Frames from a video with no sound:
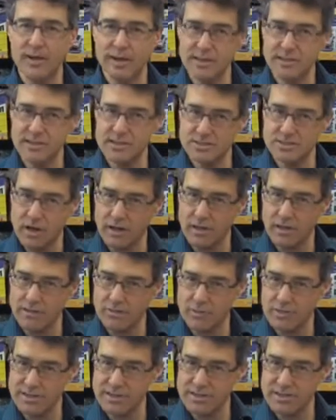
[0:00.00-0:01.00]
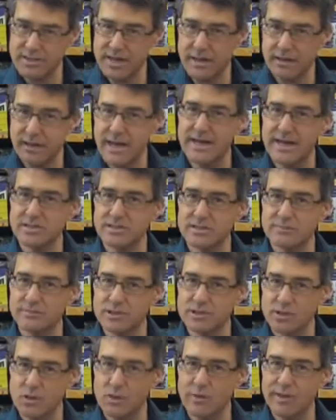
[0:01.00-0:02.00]
any style you want to sell has to be
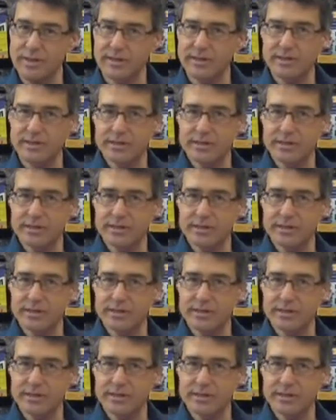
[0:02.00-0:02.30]
showing in a